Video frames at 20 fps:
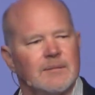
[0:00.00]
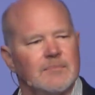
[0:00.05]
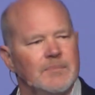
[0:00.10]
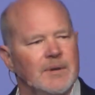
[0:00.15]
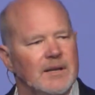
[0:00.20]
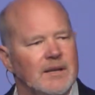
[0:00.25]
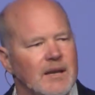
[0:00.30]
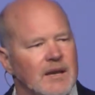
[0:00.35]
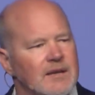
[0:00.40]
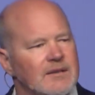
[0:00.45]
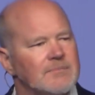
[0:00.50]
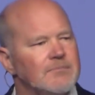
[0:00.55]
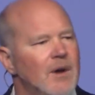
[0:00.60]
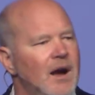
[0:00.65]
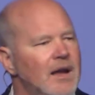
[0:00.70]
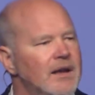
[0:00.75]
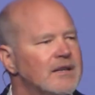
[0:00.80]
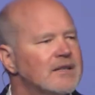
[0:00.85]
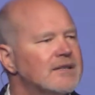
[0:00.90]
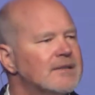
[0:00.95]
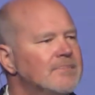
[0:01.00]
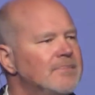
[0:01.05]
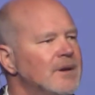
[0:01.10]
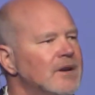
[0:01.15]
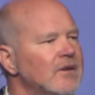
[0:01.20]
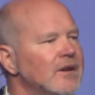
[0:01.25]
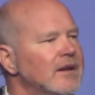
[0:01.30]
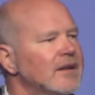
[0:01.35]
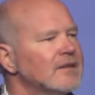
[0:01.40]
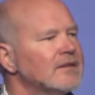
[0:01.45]
because my
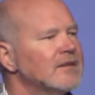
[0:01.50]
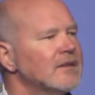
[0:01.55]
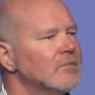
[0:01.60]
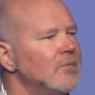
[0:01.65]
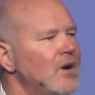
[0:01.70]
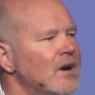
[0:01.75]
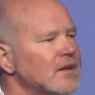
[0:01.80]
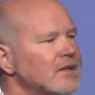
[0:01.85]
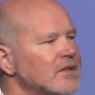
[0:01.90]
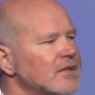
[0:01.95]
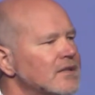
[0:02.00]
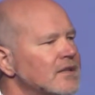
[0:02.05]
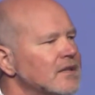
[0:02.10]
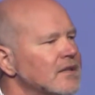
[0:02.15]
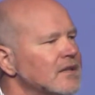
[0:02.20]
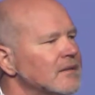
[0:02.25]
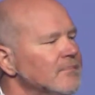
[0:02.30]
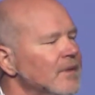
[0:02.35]
experience in Washington,